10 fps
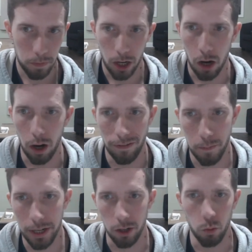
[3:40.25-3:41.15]
All right, from
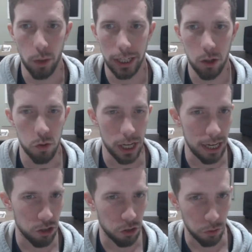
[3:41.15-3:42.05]
here, White goes
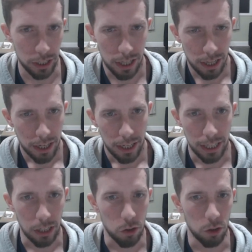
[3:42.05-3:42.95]
h3,
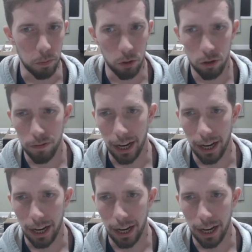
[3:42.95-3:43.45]
a good move.